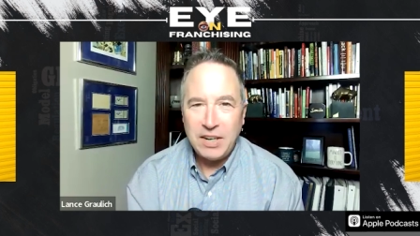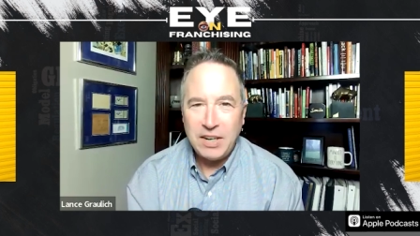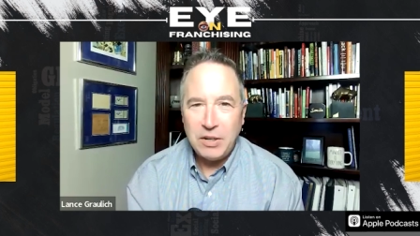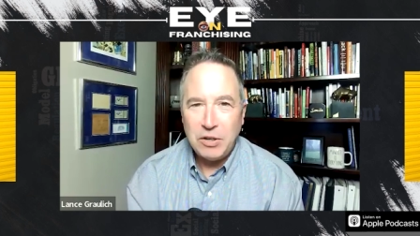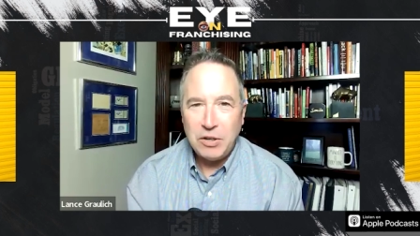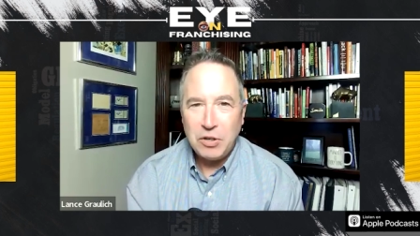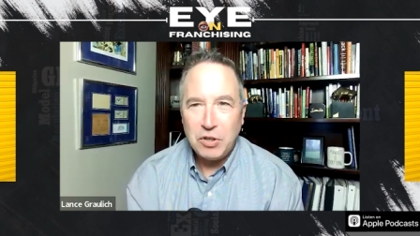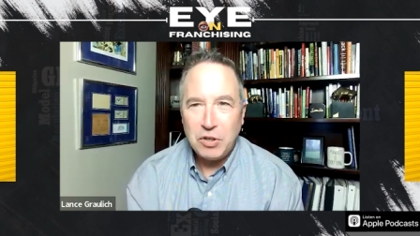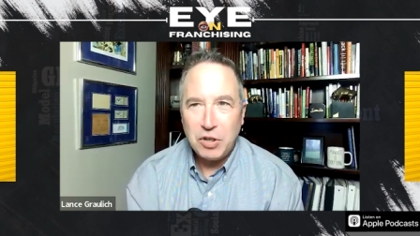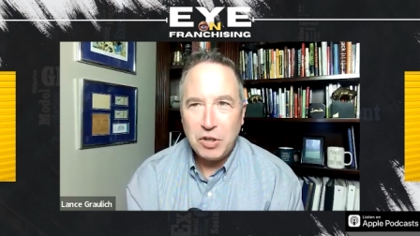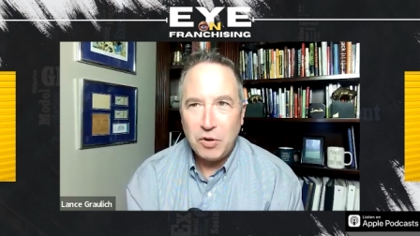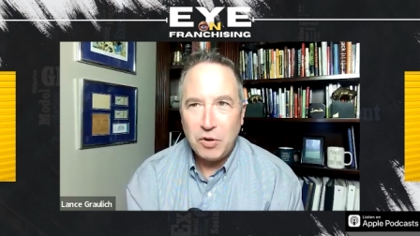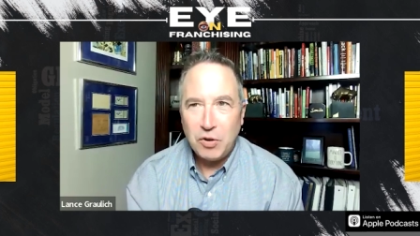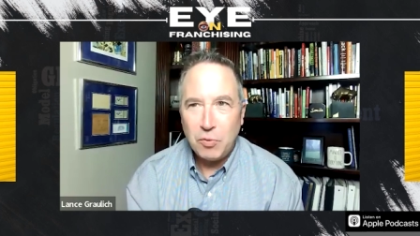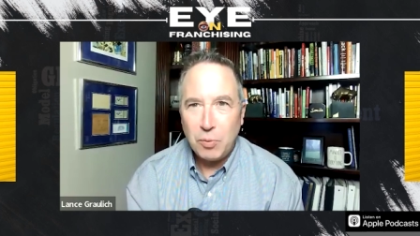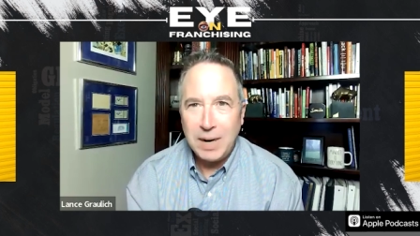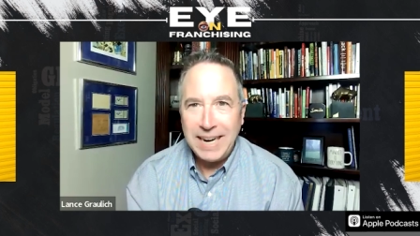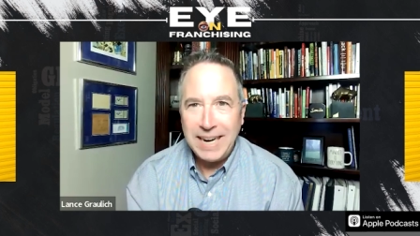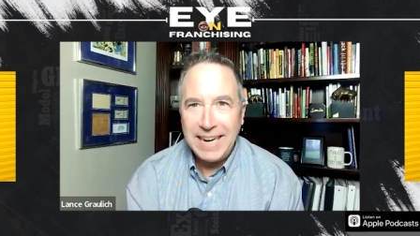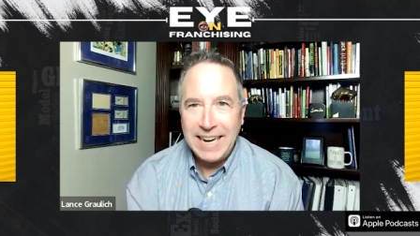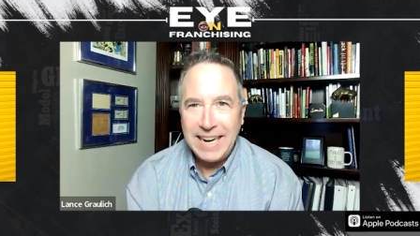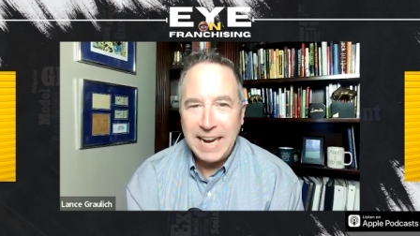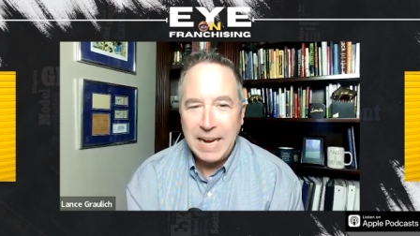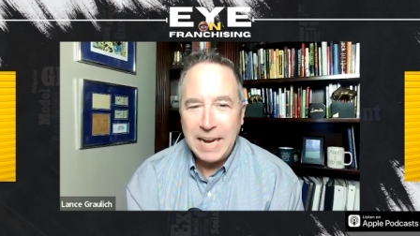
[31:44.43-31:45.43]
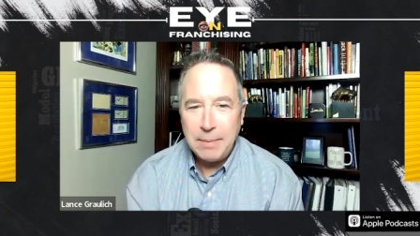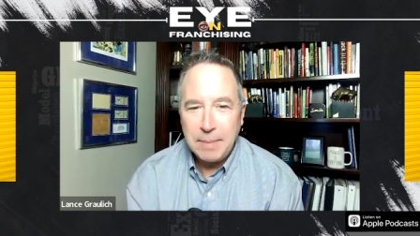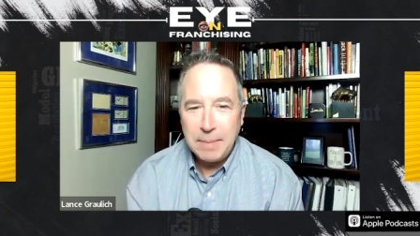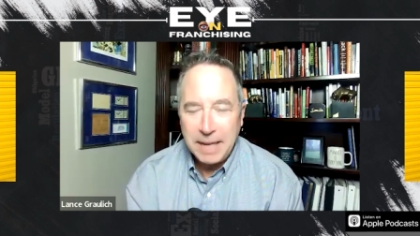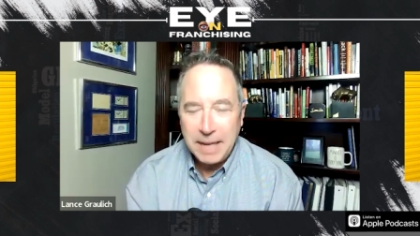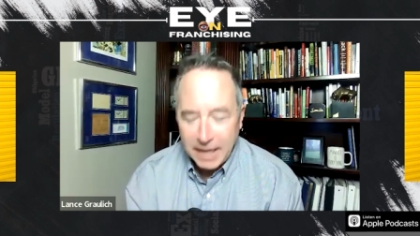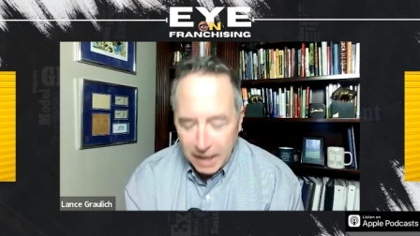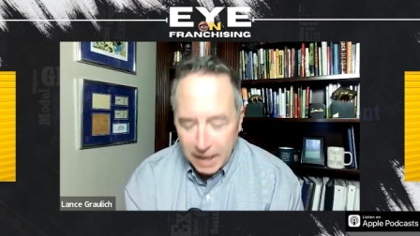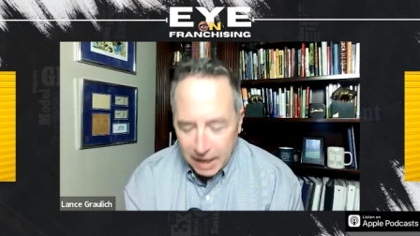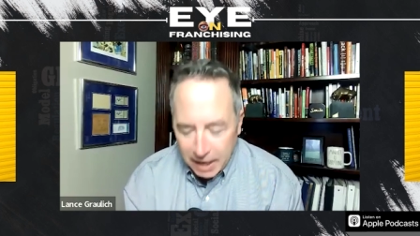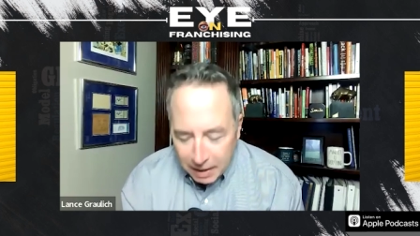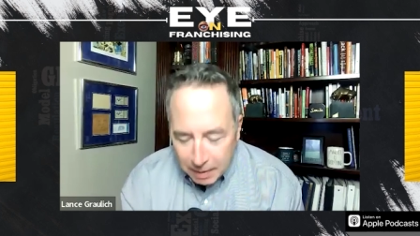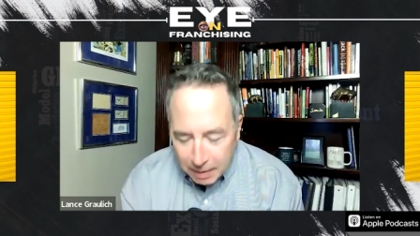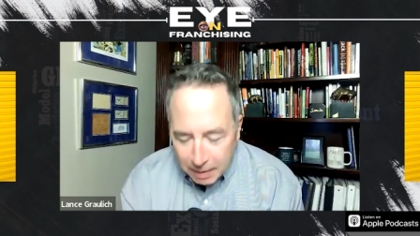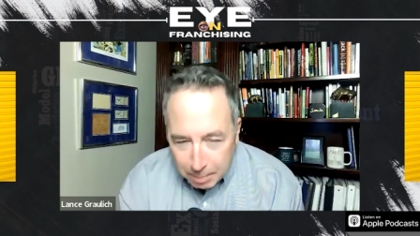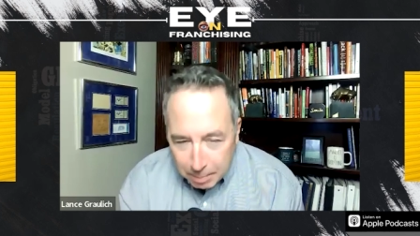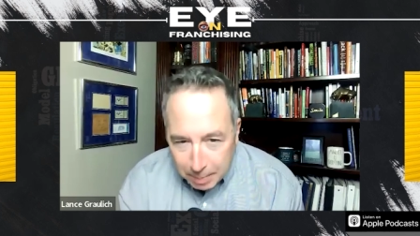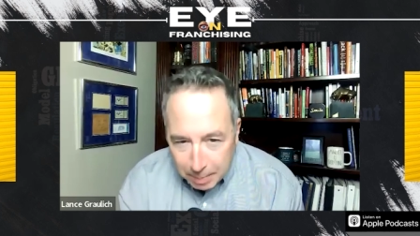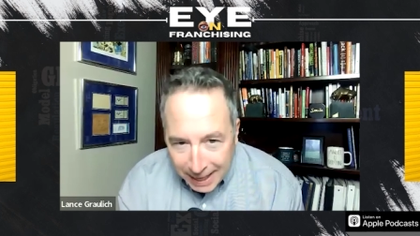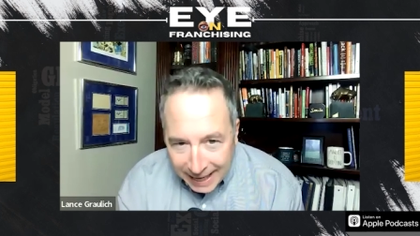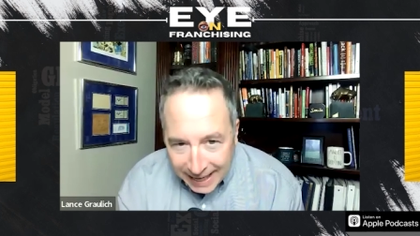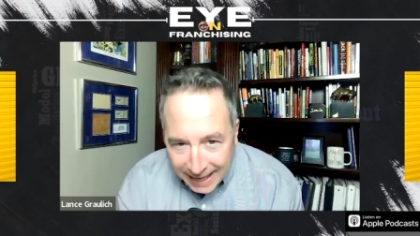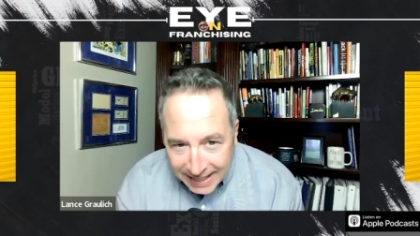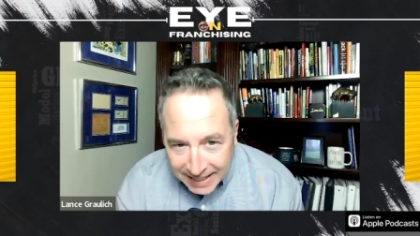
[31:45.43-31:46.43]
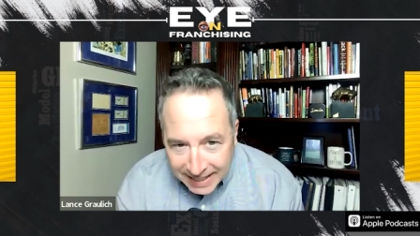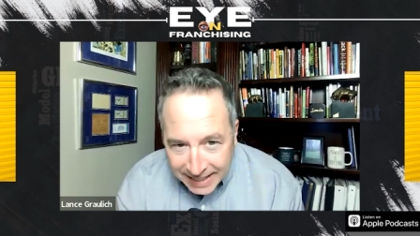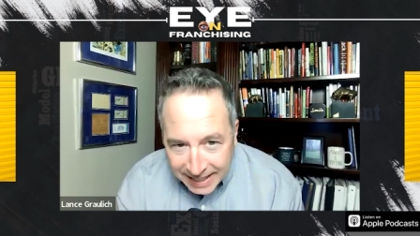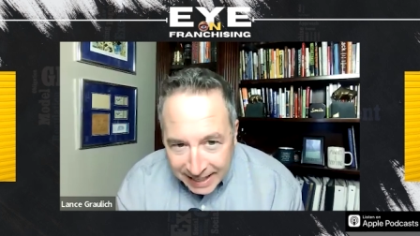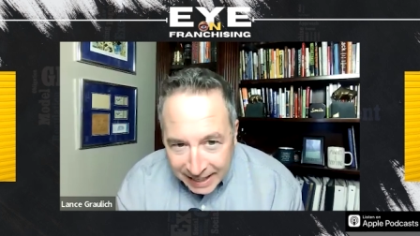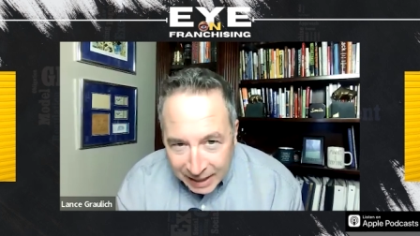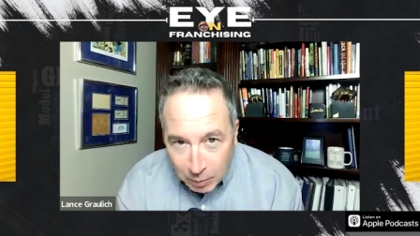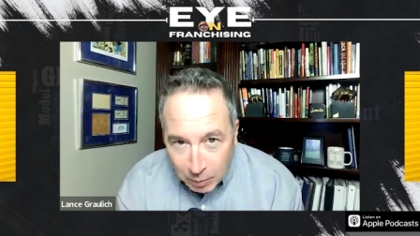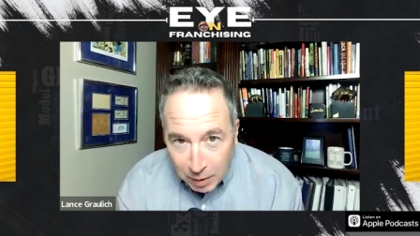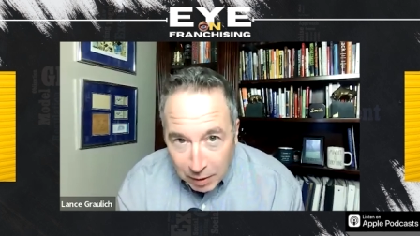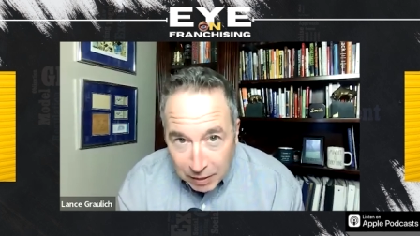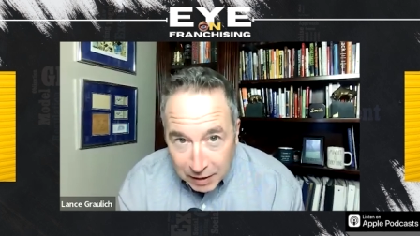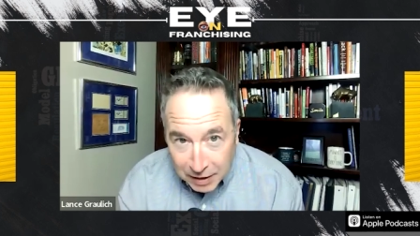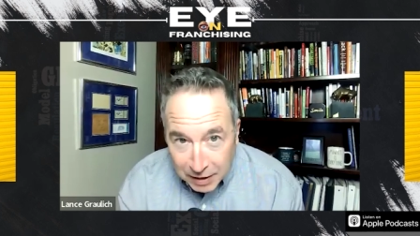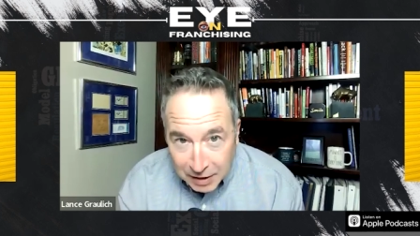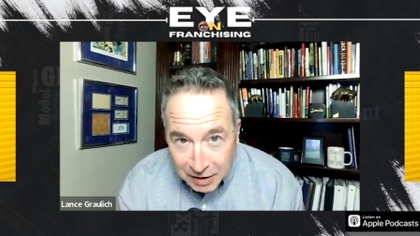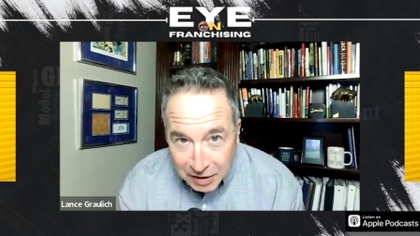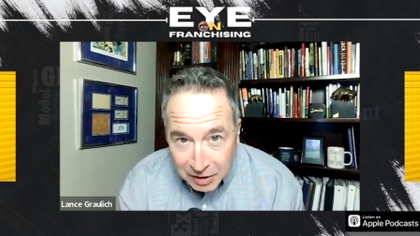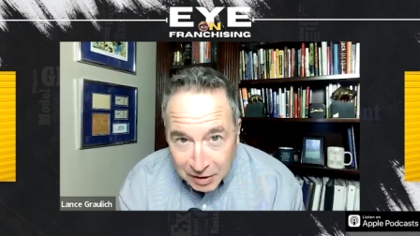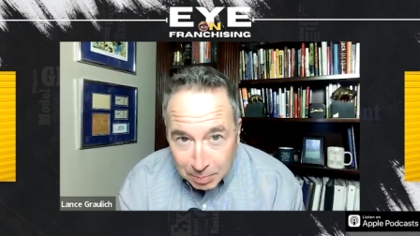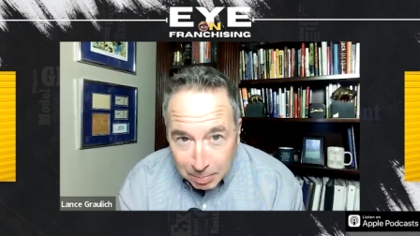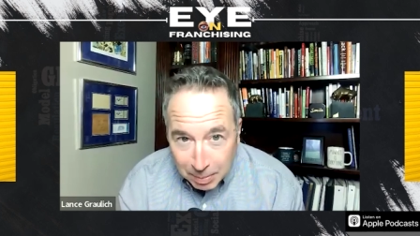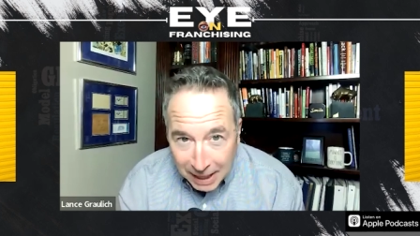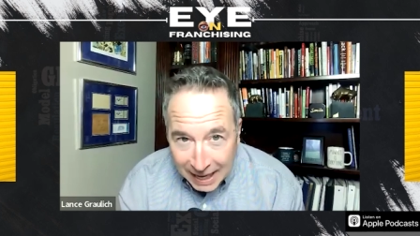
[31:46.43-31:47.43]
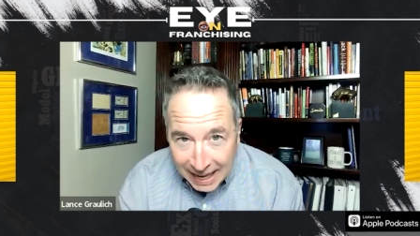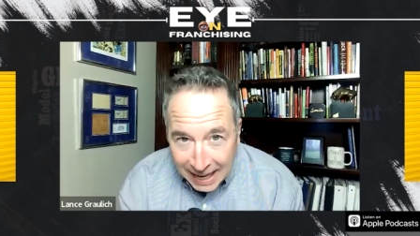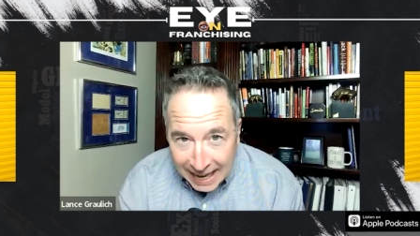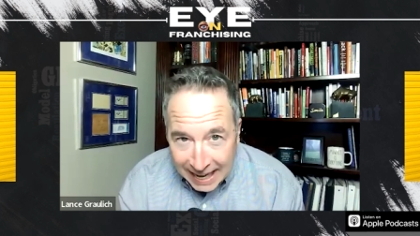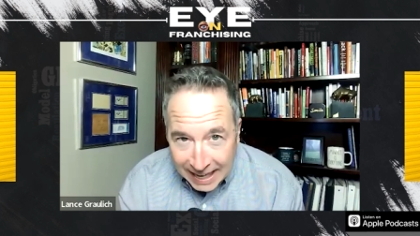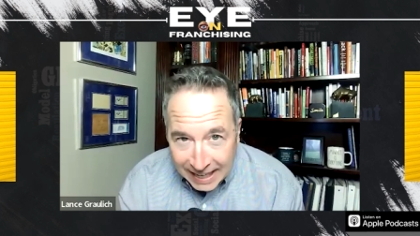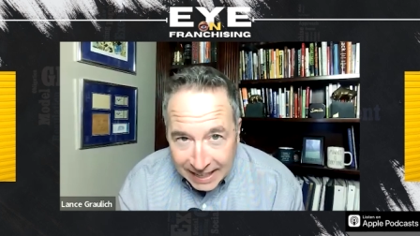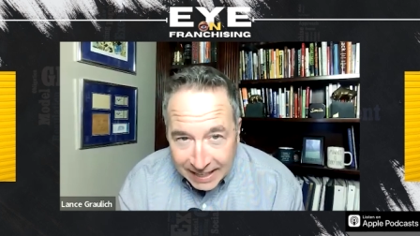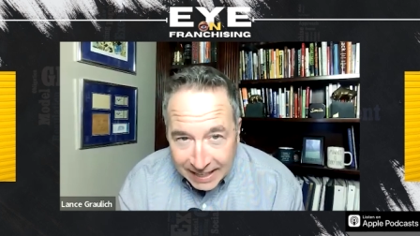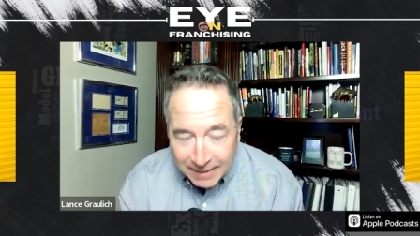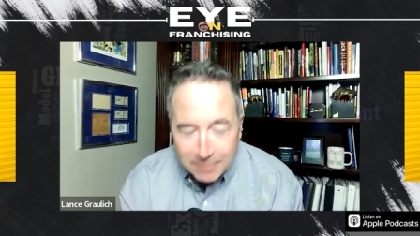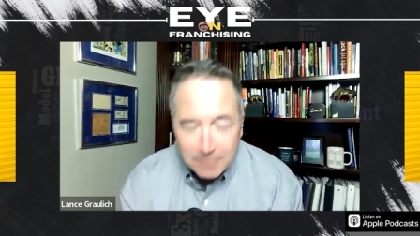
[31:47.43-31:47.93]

You should rename it Painting with a Splat.